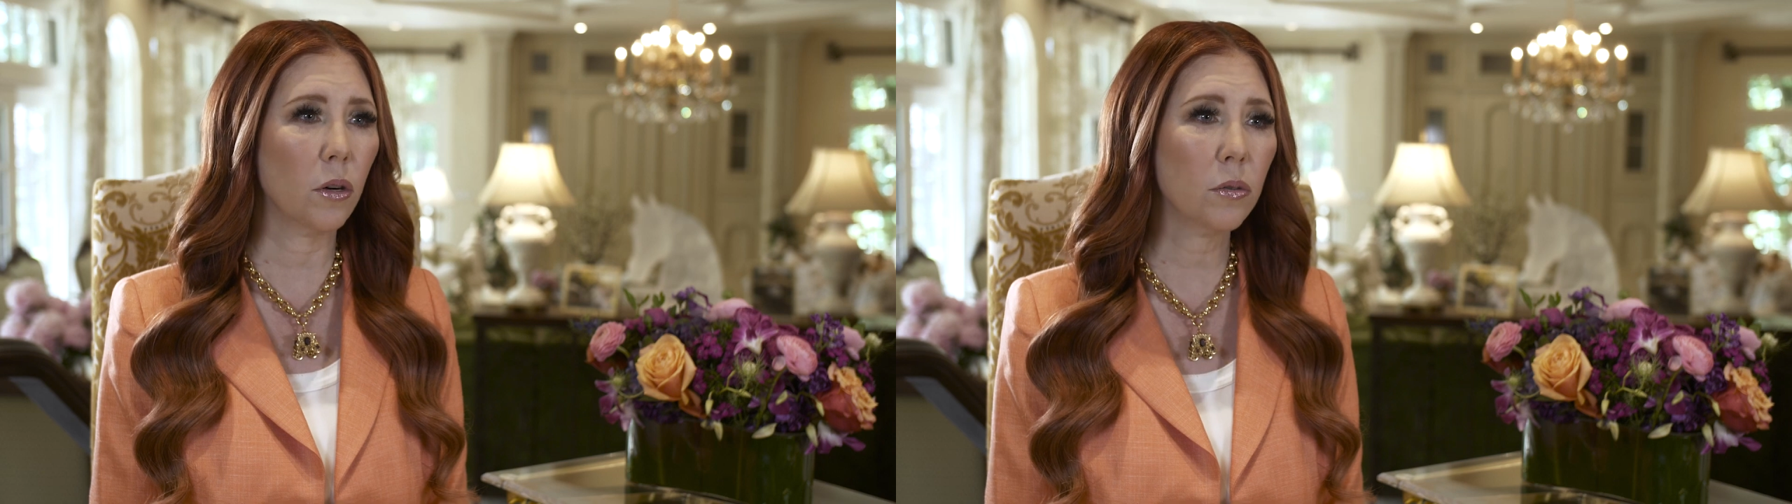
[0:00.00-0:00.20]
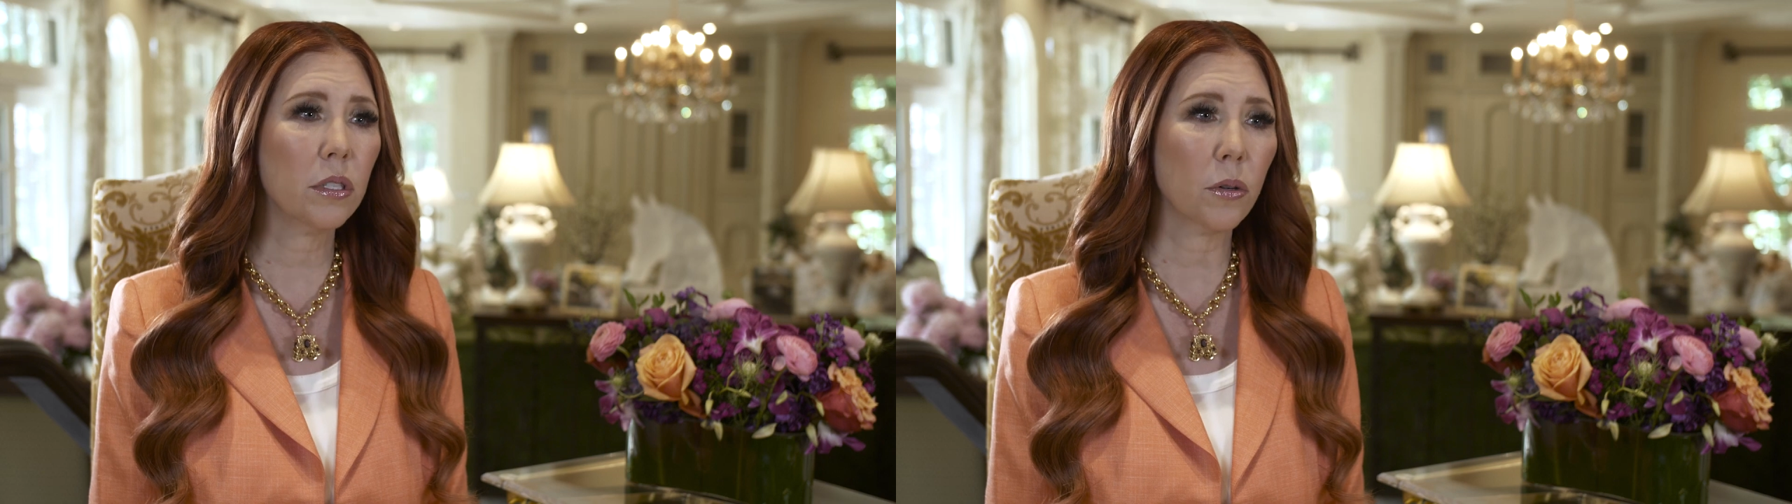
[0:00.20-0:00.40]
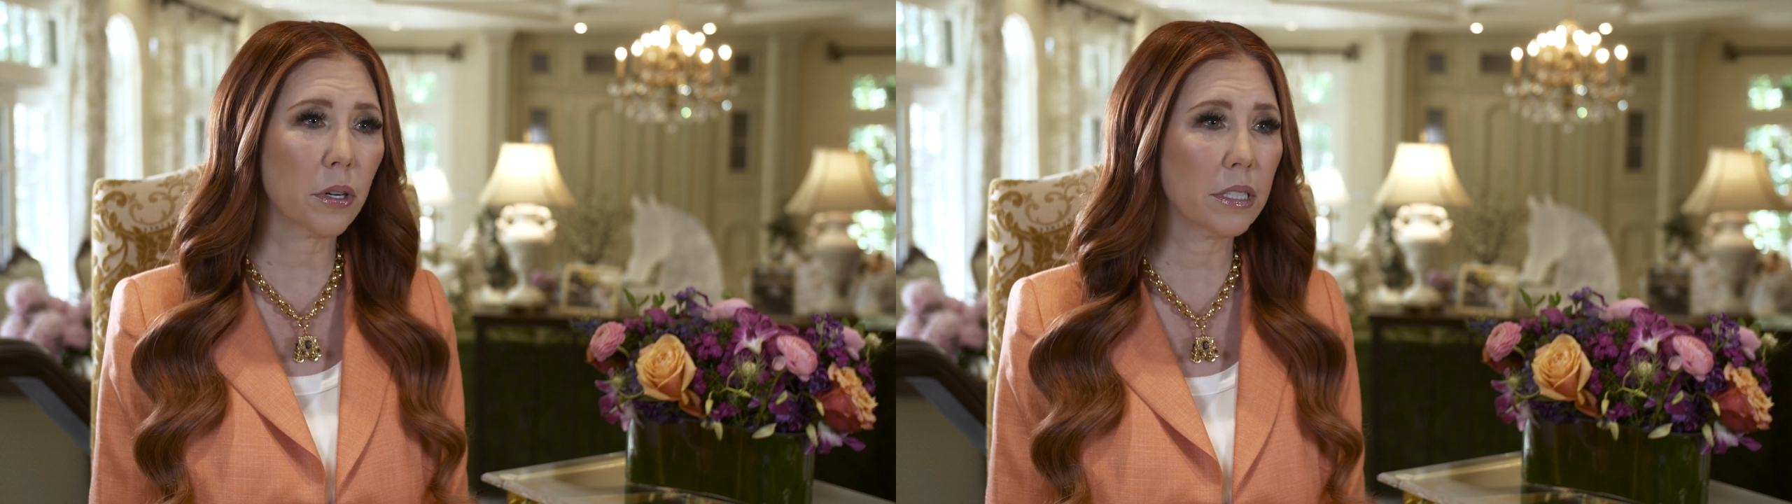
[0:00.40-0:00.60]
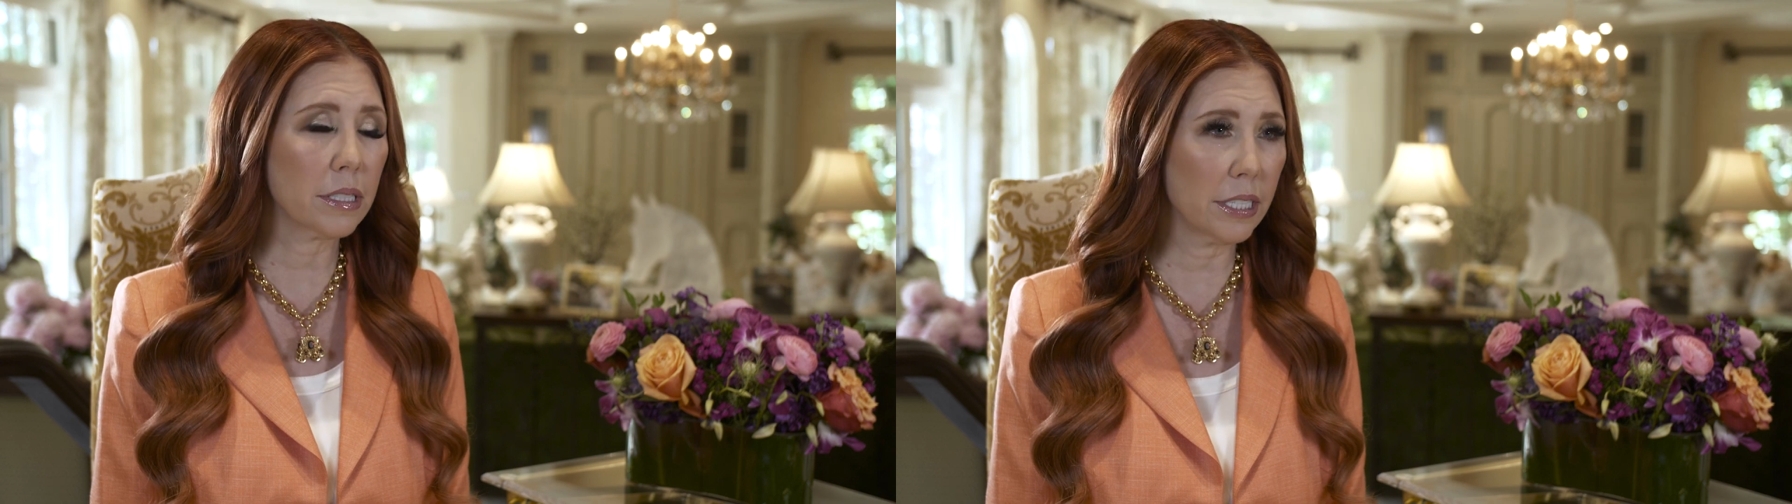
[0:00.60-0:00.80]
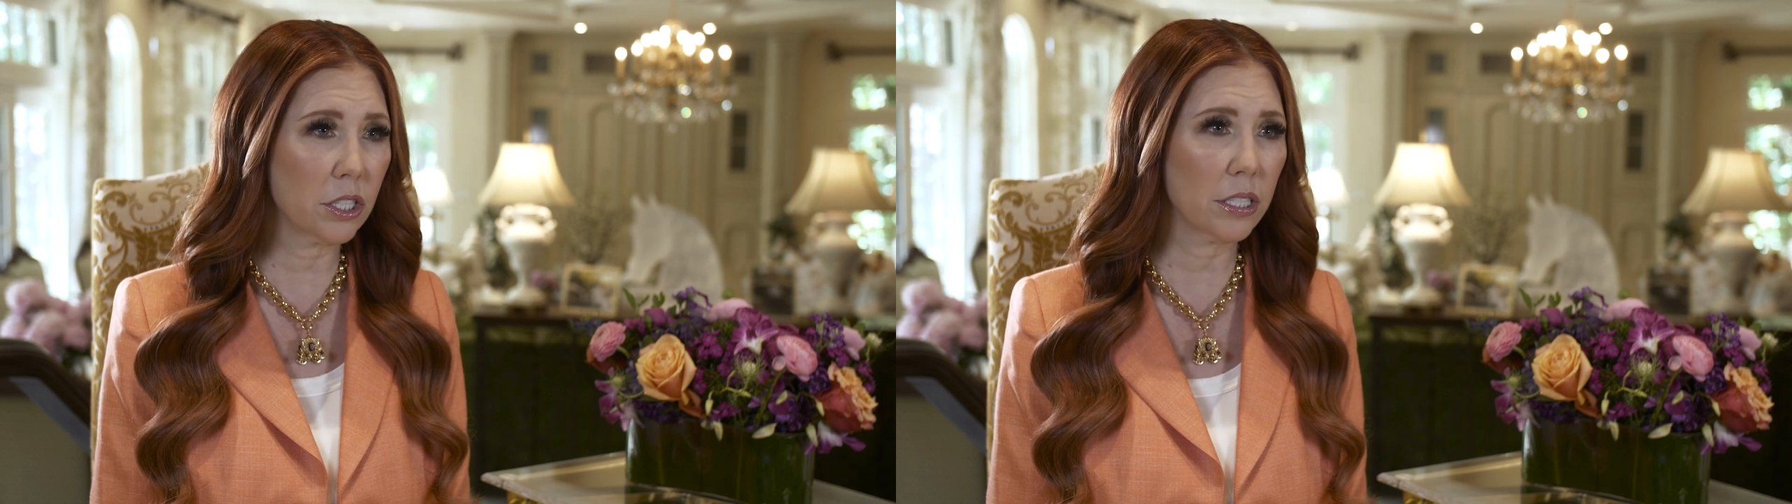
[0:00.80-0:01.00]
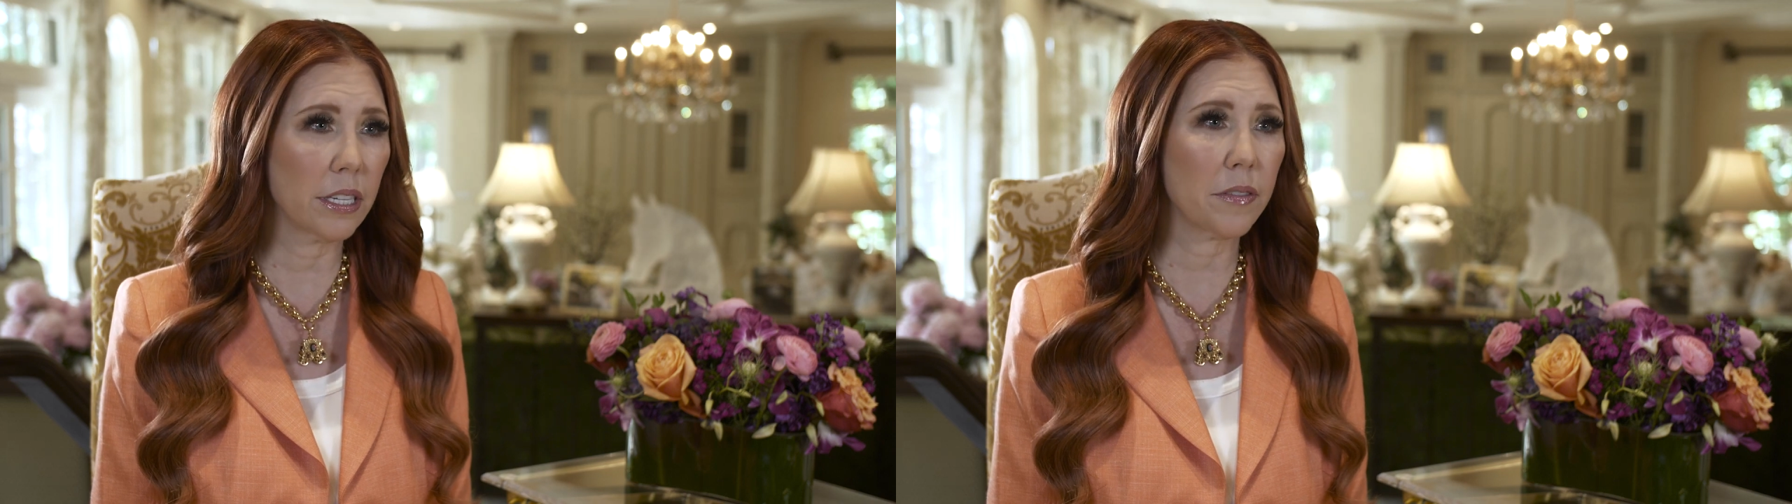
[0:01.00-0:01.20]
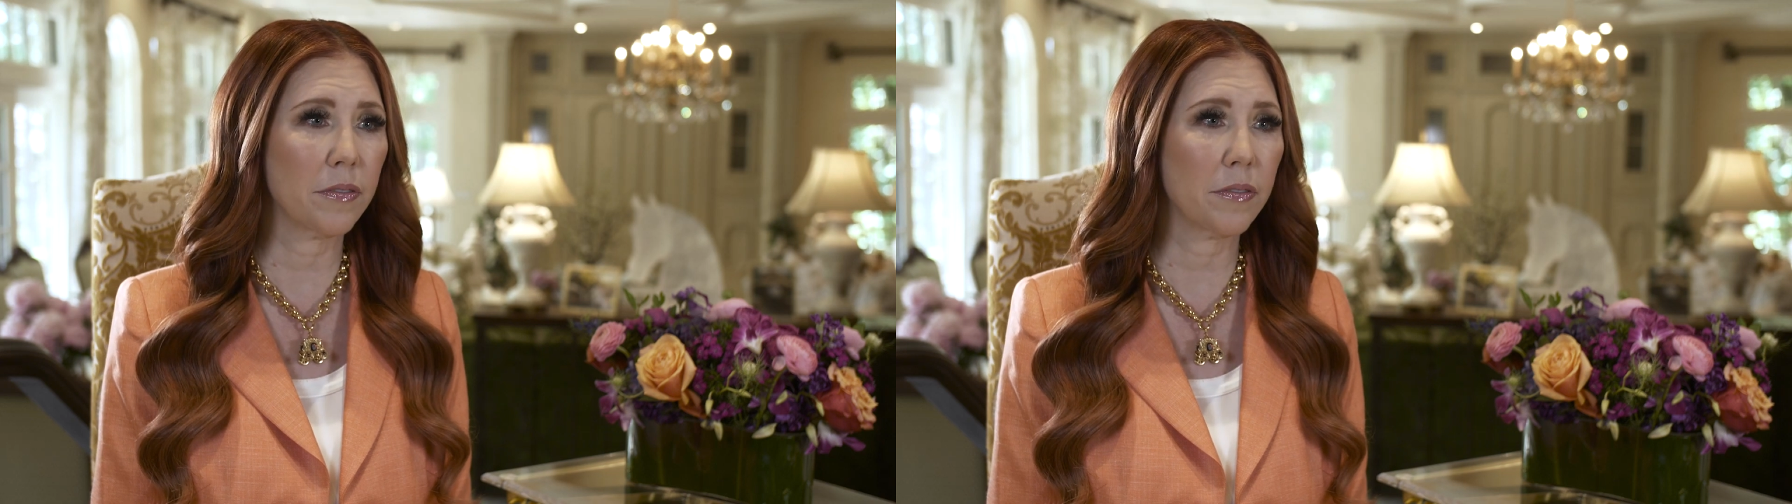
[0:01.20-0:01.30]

only organization that